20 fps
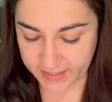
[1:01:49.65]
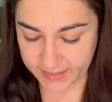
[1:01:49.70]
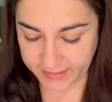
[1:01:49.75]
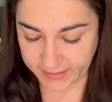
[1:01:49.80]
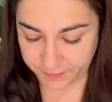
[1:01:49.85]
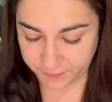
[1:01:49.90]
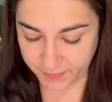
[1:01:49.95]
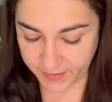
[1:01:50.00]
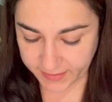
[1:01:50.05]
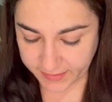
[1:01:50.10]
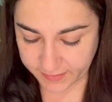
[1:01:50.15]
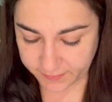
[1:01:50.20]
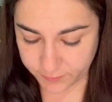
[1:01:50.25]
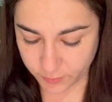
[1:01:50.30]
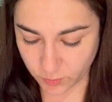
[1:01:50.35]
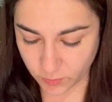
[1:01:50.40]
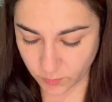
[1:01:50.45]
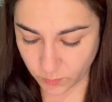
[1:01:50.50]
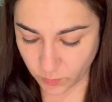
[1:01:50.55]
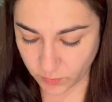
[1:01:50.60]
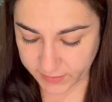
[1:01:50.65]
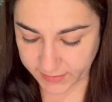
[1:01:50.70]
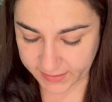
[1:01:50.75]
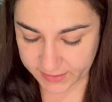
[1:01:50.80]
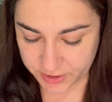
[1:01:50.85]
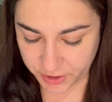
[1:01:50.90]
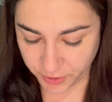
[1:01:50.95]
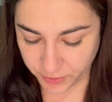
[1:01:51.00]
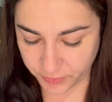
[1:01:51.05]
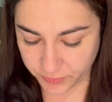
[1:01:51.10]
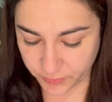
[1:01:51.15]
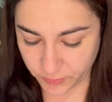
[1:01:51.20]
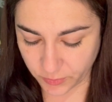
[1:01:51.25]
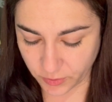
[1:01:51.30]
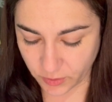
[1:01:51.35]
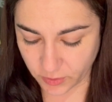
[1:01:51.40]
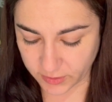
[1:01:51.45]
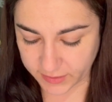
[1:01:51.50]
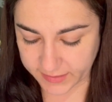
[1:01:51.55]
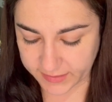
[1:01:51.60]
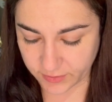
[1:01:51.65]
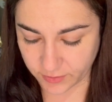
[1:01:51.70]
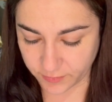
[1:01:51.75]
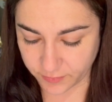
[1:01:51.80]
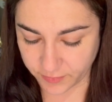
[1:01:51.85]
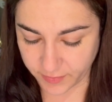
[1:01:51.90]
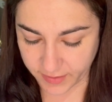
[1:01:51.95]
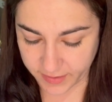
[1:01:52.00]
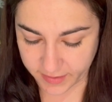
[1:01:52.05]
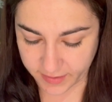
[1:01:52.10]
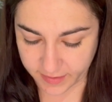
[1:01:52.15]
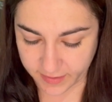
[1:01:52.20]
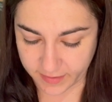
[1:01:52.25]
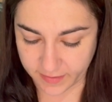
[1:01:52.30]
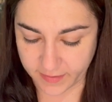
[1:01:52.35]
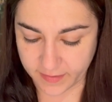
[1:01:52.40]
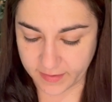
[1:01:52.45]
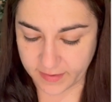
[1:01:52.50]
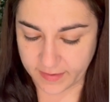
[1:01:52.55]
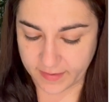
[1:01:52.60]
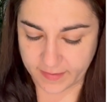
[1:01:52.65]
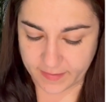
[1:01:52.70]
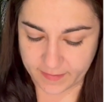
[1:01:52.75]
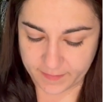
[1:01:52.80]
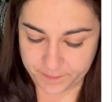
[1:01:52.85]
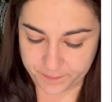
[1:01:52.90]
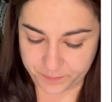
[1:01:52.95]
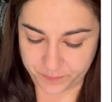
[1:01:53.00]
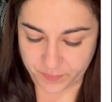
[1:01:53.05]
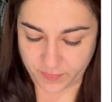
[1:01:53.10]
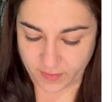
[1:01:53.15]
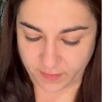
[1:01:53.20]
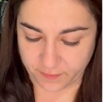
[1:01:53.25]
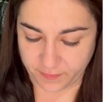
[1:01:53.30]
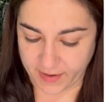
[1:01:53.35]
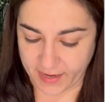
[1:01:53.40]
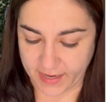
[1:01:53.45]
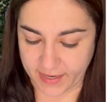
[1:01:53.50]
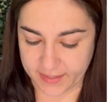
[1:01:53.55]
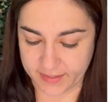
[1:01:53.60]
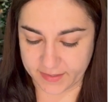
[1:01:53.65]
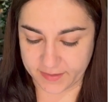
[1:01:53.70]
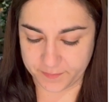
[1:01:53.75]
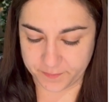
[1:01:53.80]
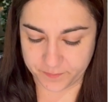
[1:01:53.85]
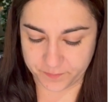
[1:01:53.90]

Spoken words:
So first of all, what's the total cost of her van?